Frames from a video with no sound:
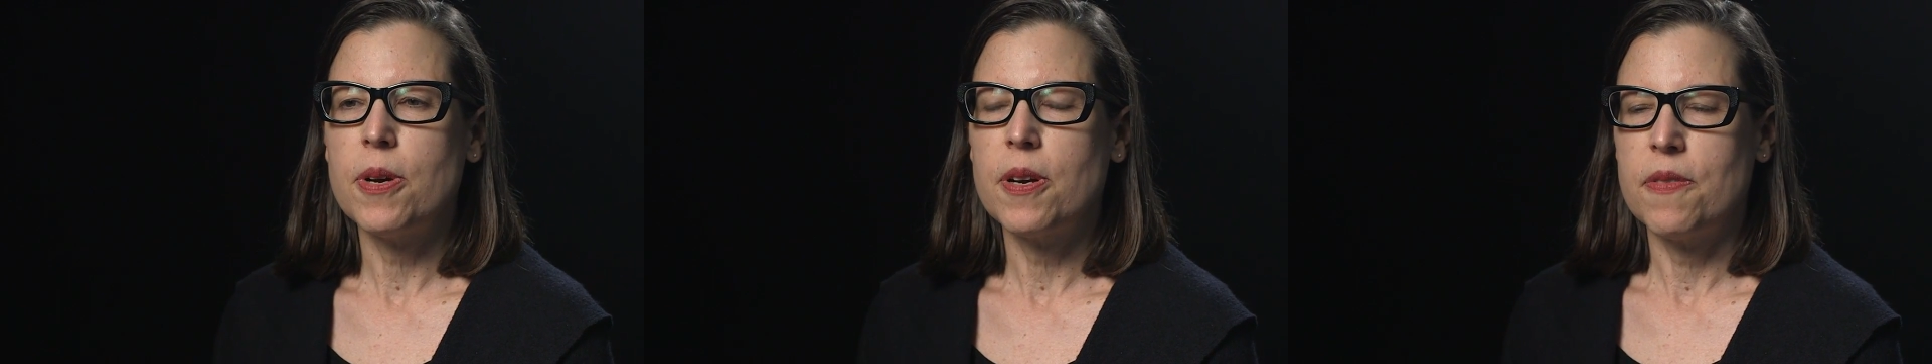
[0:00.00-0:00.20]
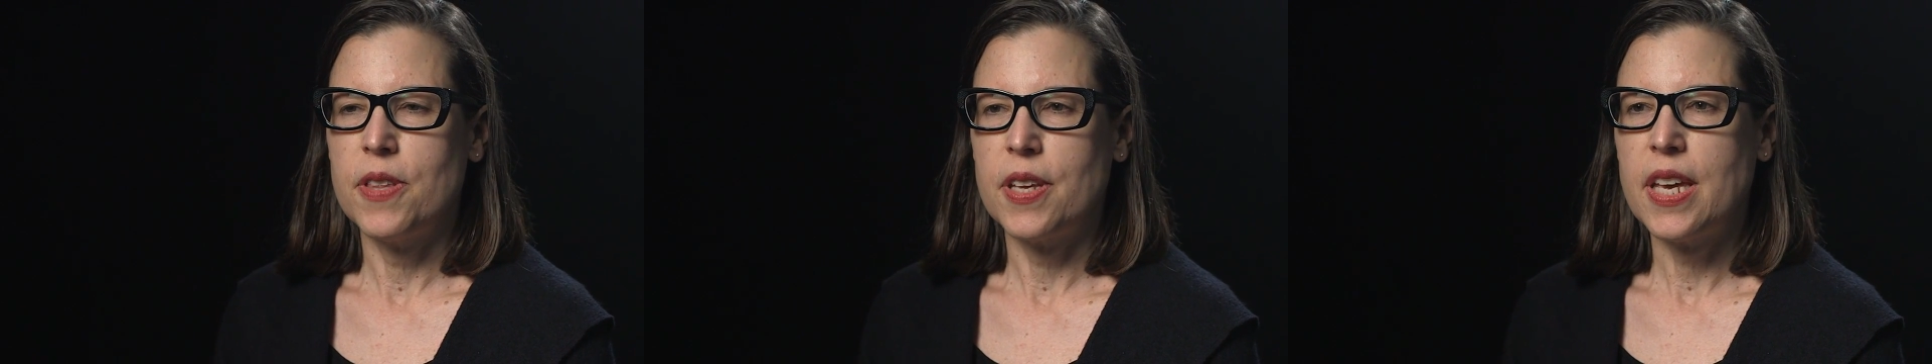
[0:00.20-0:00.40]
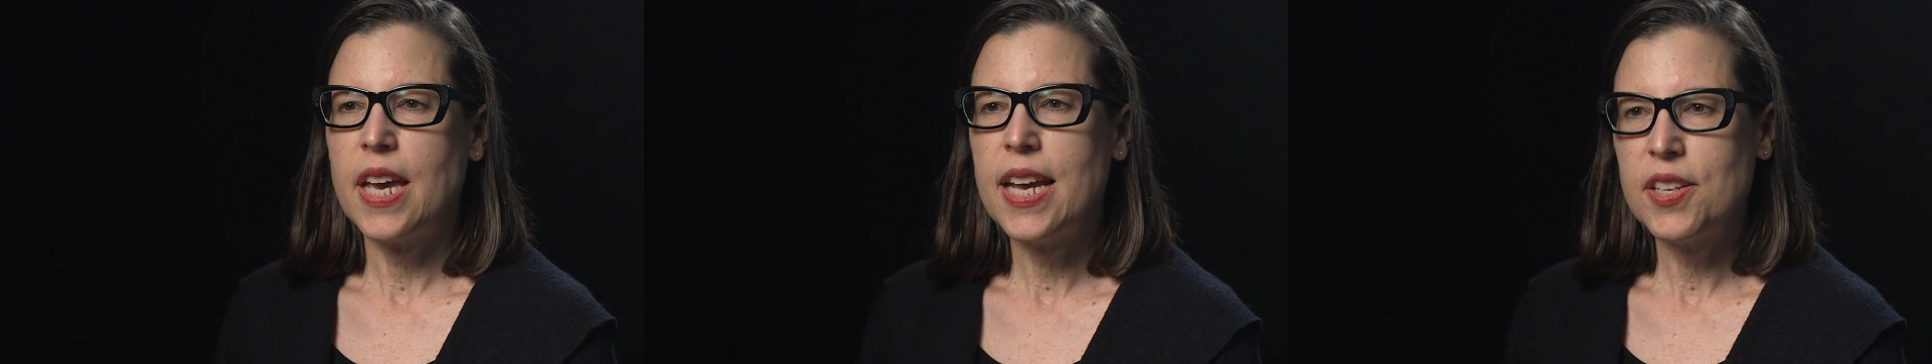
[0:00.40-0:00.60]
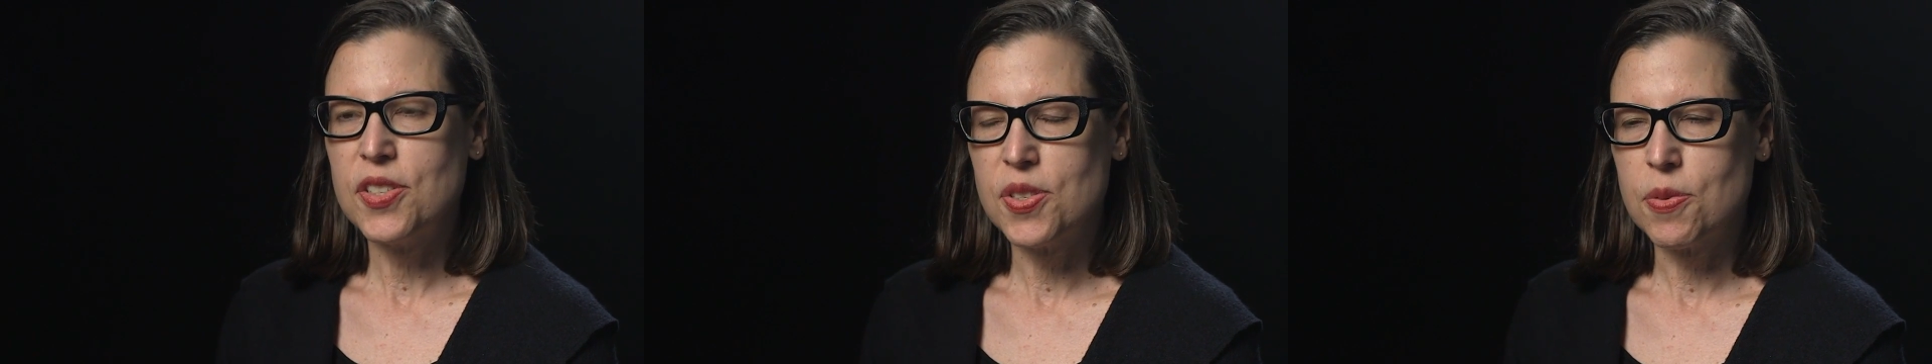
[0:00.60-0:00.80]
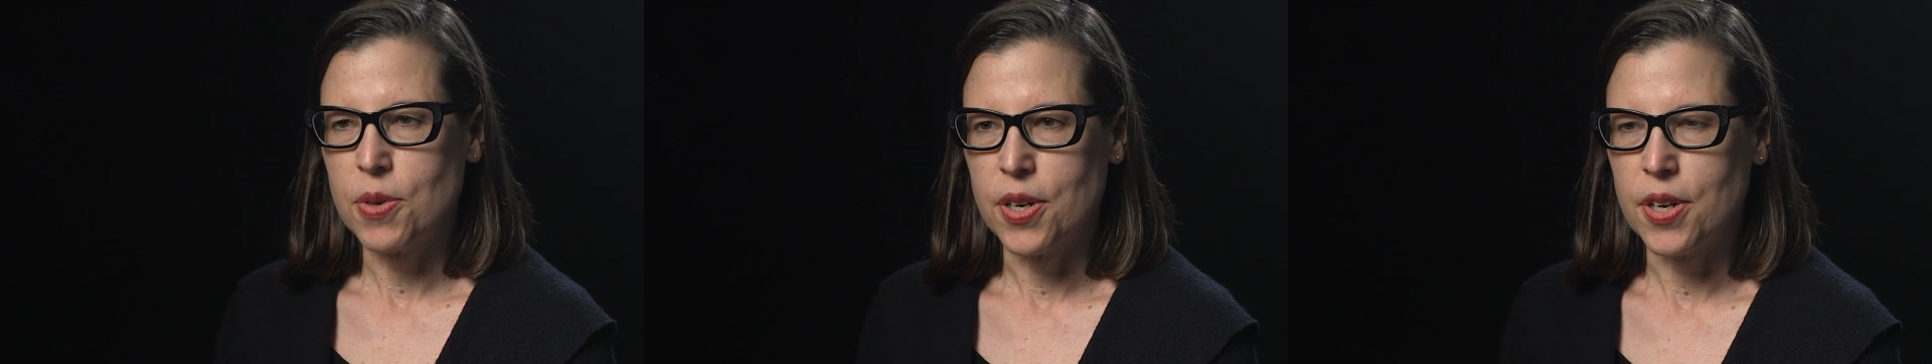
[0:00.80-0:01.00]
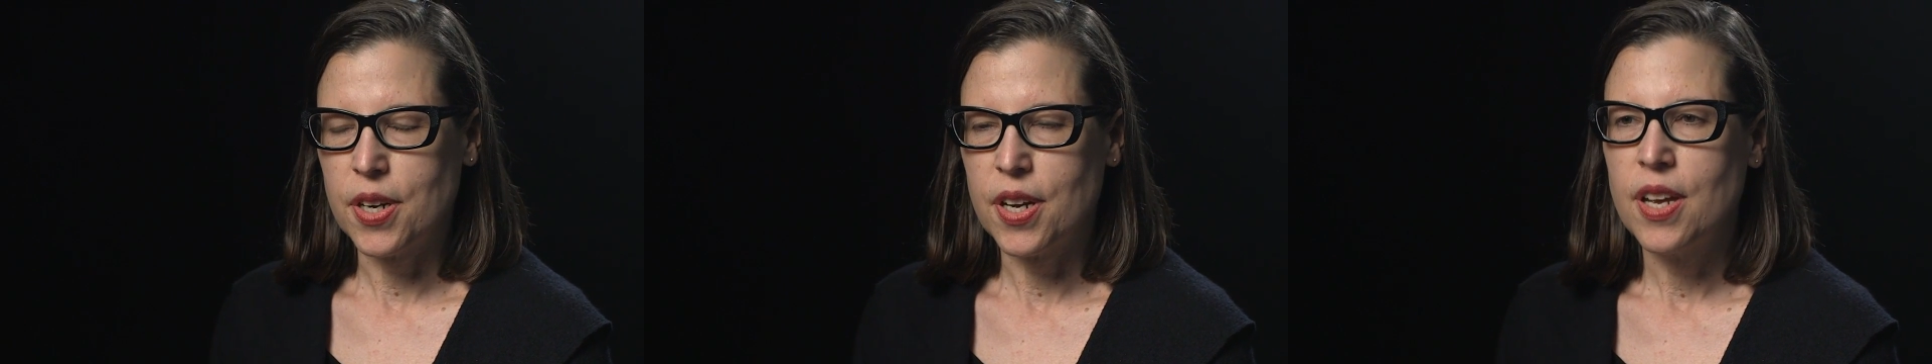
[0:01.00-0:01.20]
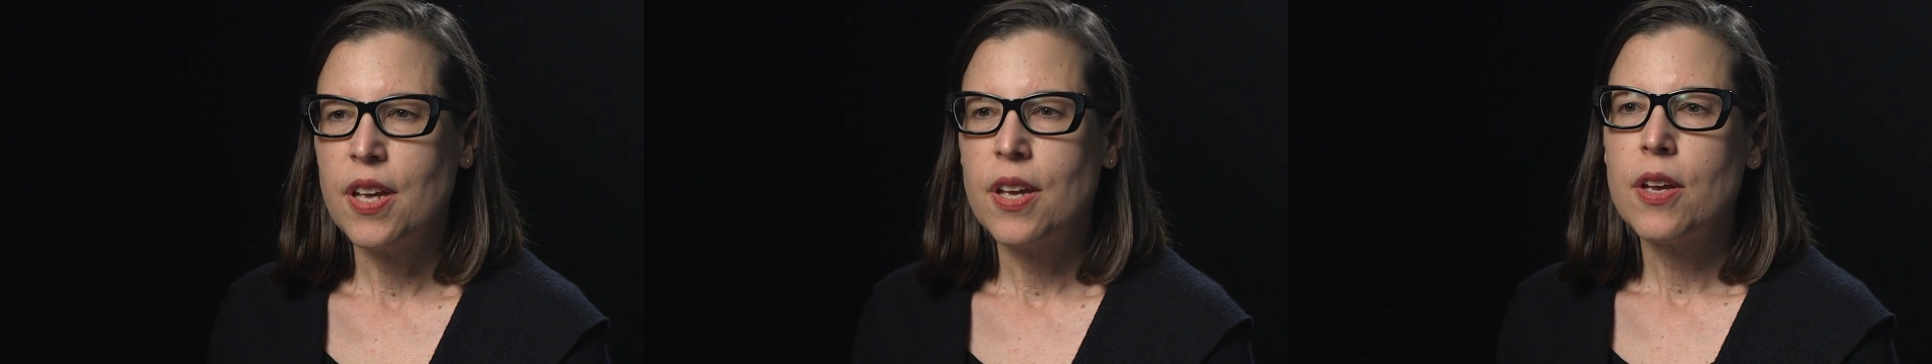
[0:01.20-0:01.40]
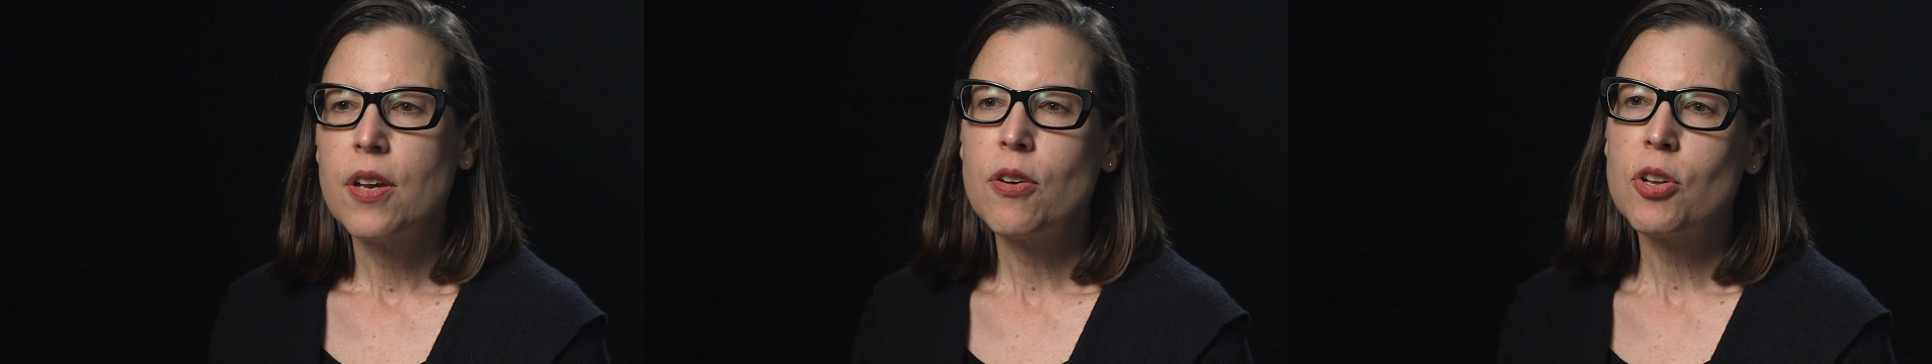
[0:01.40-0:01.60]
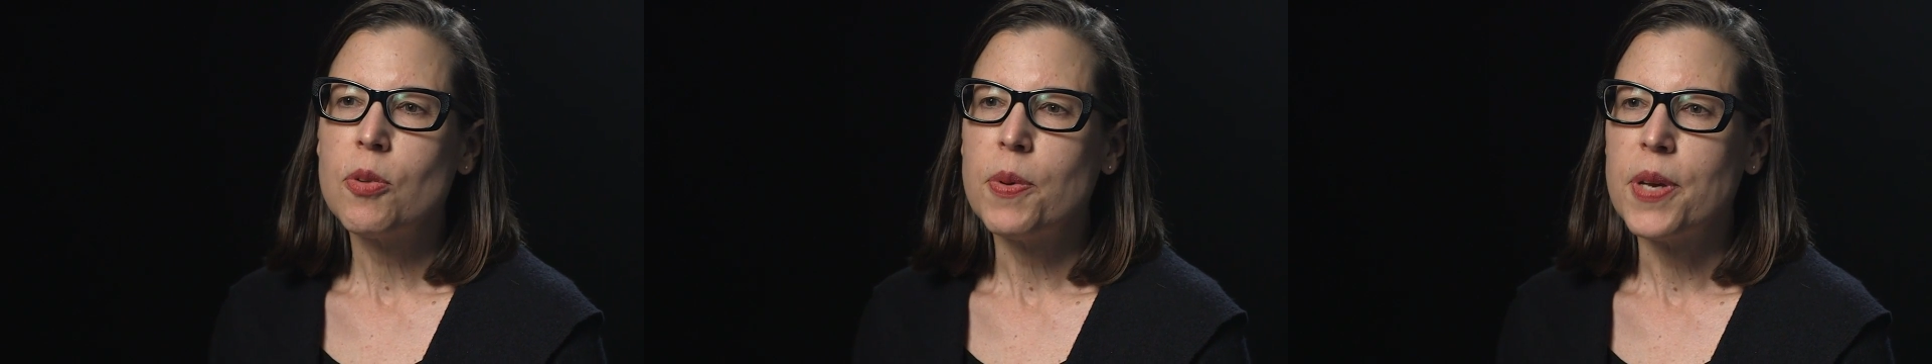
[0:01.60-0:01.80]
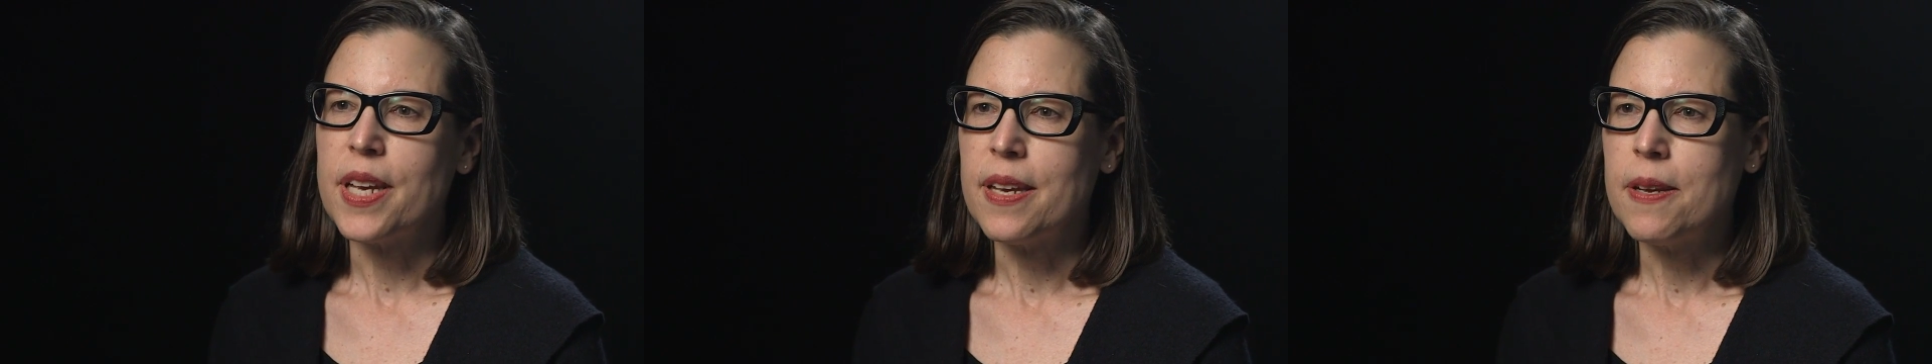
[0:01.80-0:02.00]
of the casework could
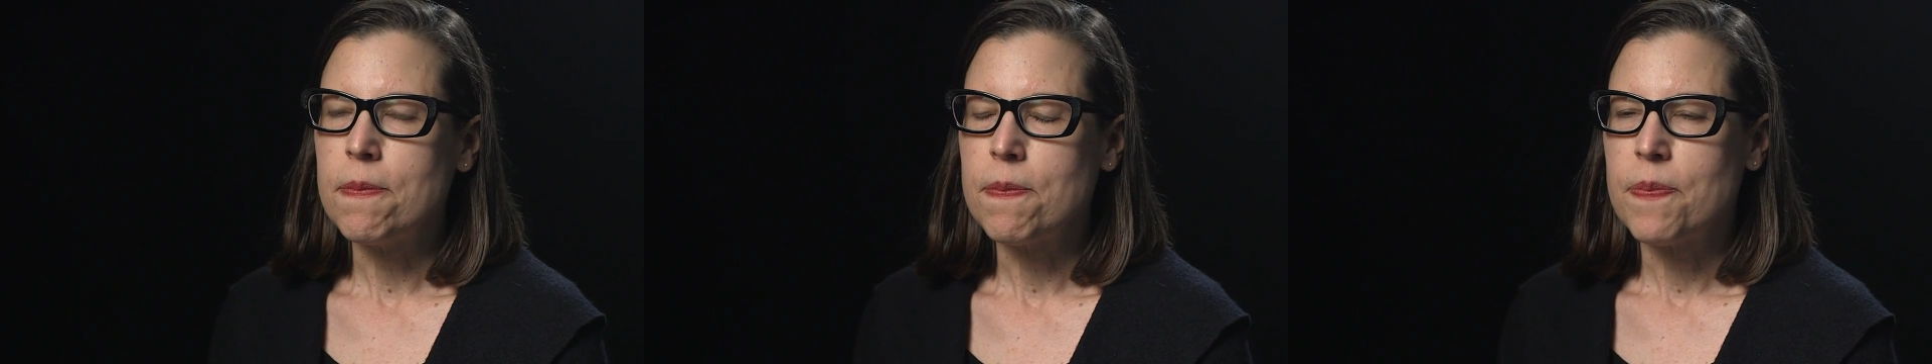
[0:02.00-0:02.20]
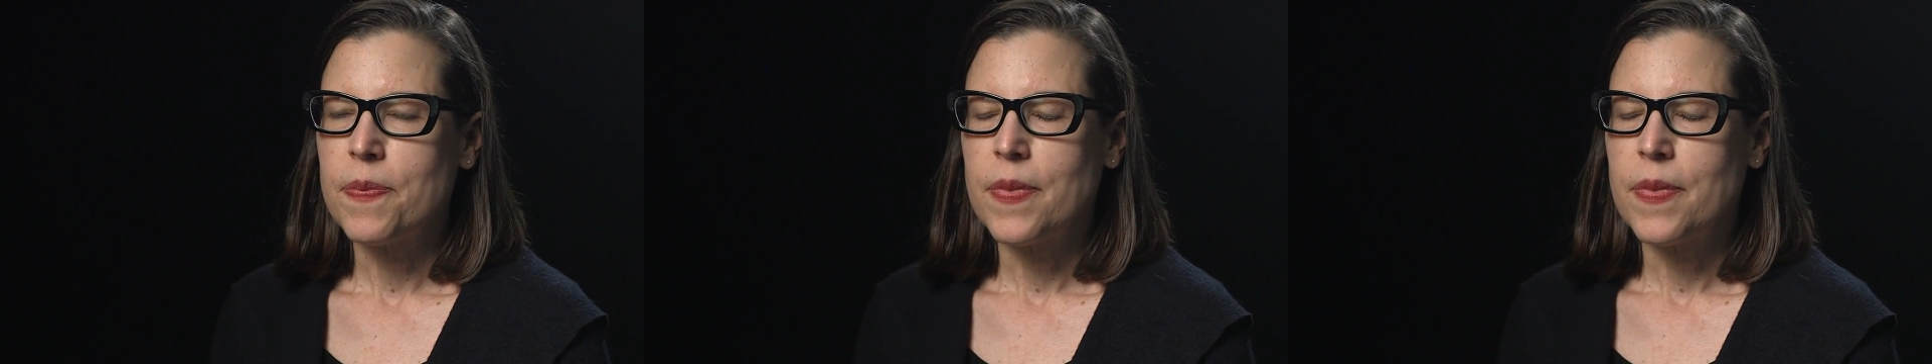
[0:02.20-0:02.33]
be